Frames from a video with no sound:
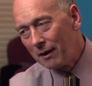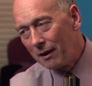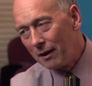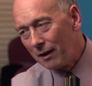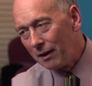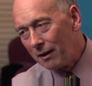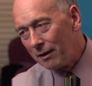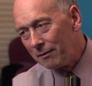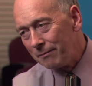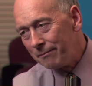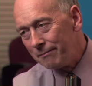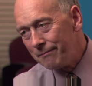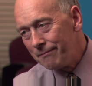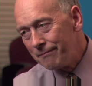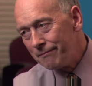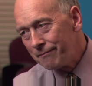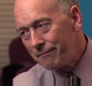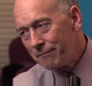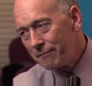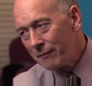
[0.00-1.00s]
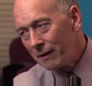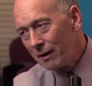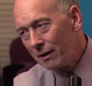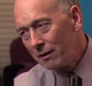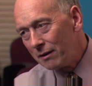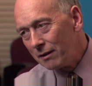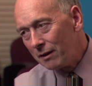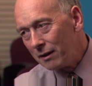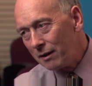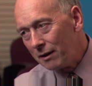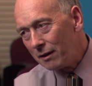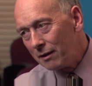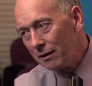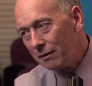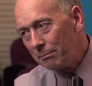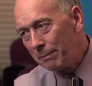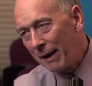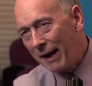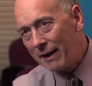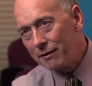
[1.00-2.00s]

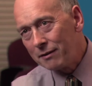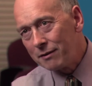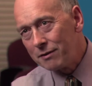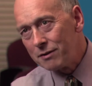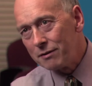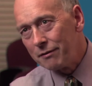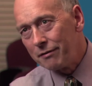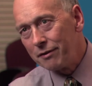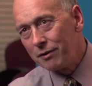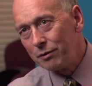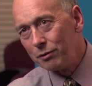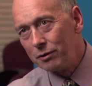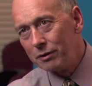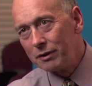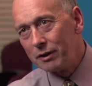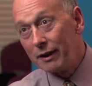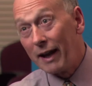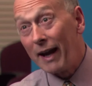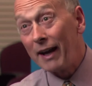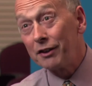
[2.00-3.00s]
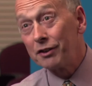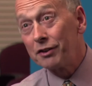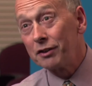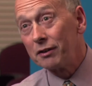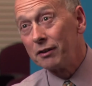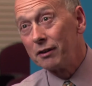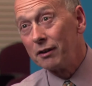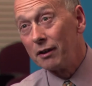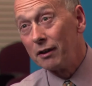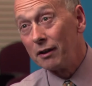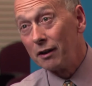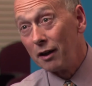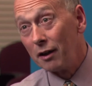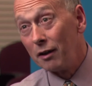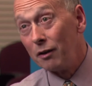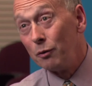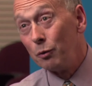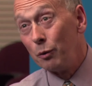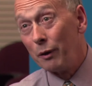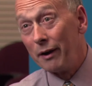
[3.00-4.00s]
the patterns of thought and action that
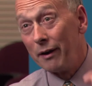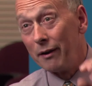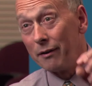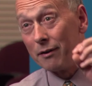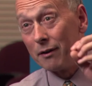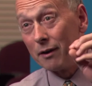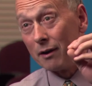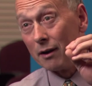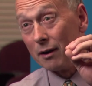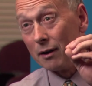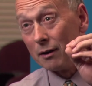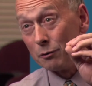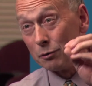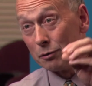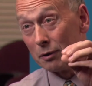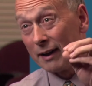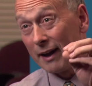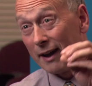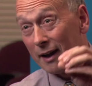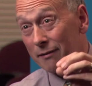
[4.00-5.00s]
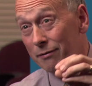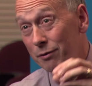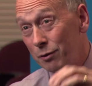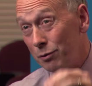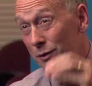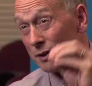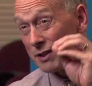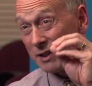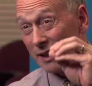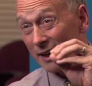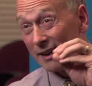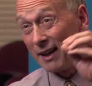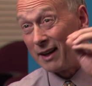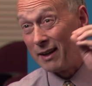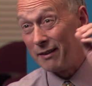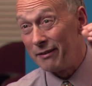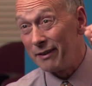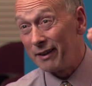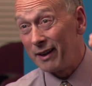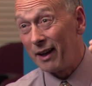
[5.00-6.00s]
go with careful risk
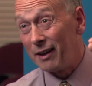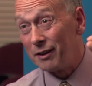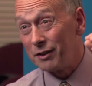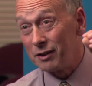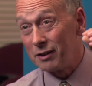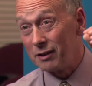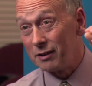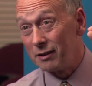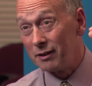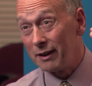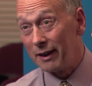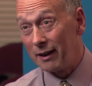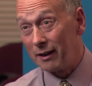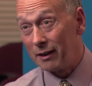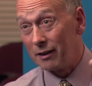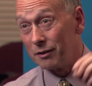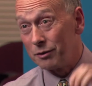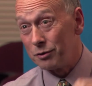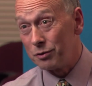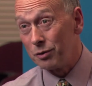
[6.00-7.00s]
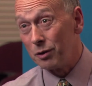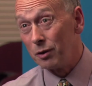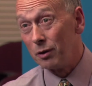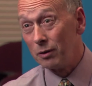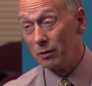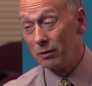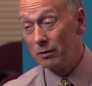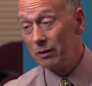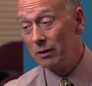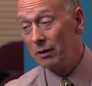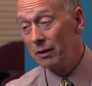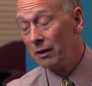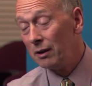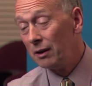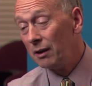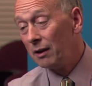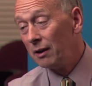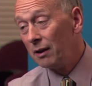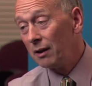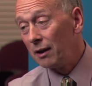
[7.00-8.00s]
identification and control
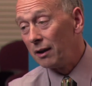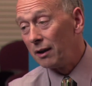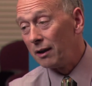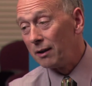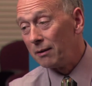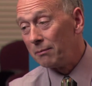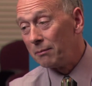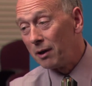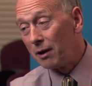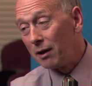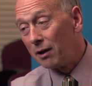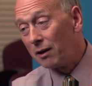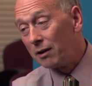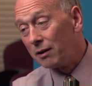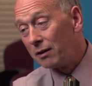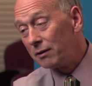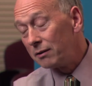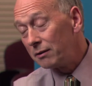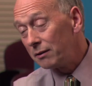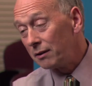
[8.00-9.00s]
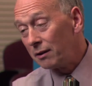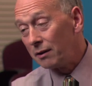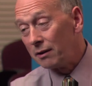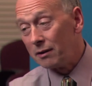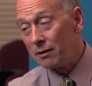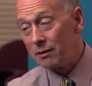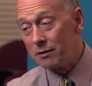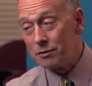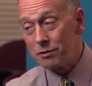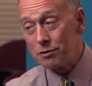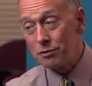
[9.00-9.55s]
are